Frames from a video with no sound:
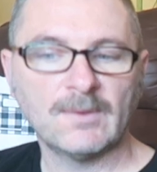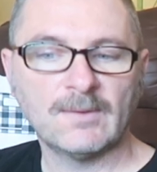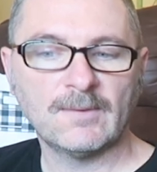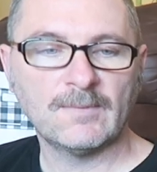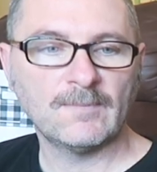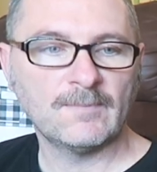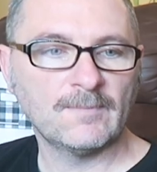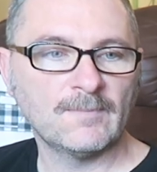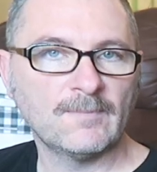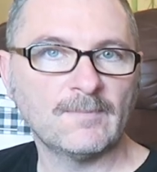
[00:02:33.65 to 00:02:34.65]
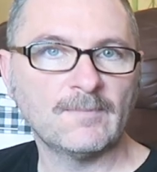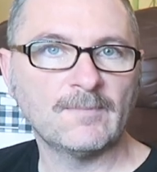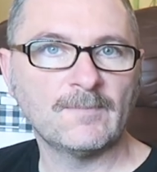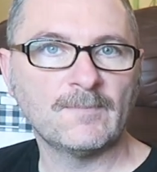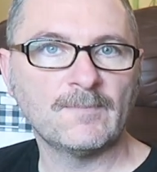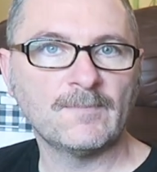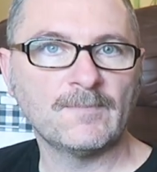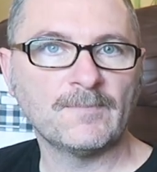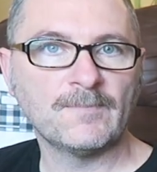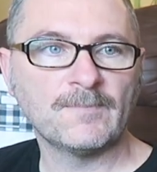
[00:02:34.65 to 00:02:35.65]

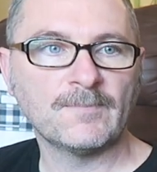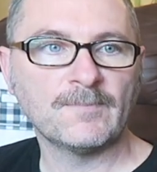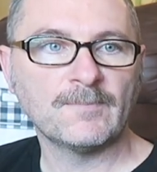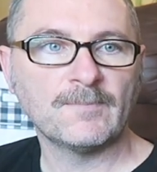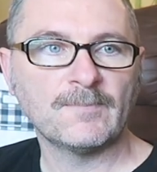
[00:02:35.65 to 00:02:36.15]
(not speaking)